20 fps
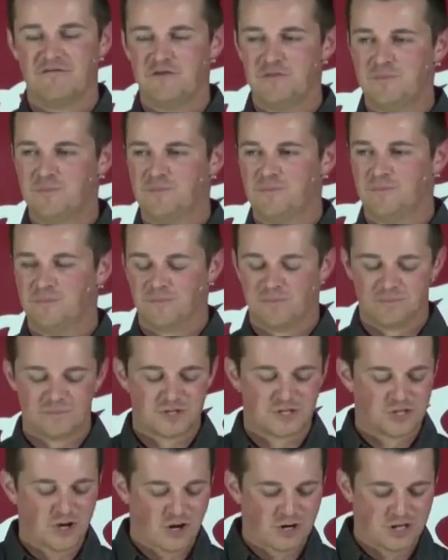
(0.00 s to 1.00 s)
Have you
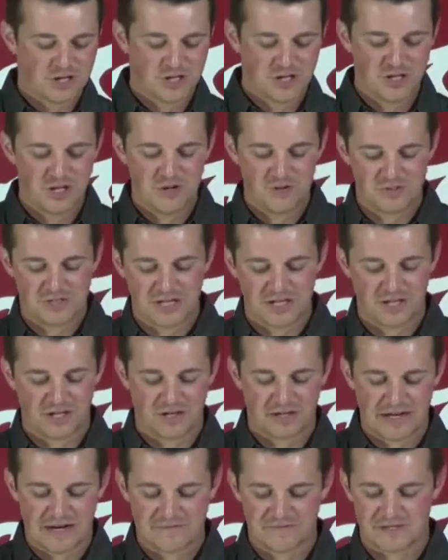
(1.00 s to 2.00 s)
started
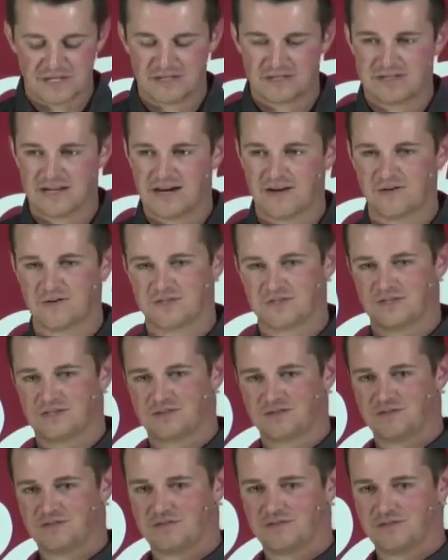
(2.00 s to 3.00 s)
using your gifts and
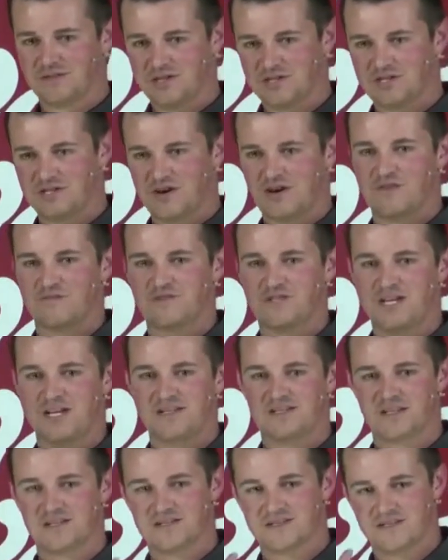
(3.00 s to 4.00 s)
talents to serve
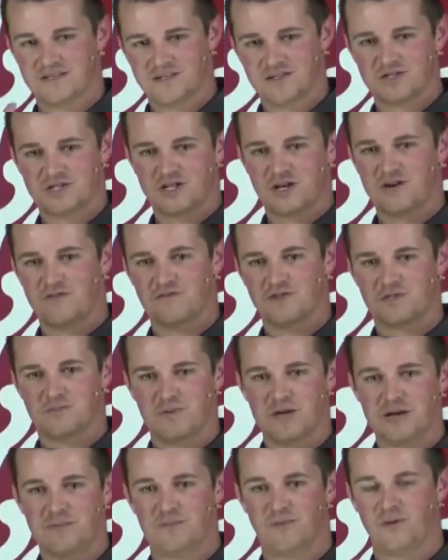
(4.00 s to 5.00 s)
Jesus and to serve
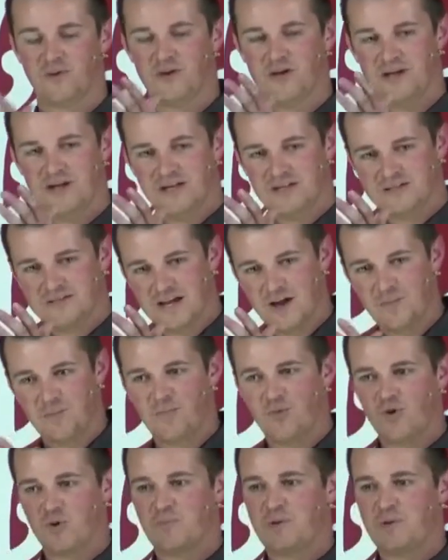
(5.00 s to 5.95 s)
his people, to help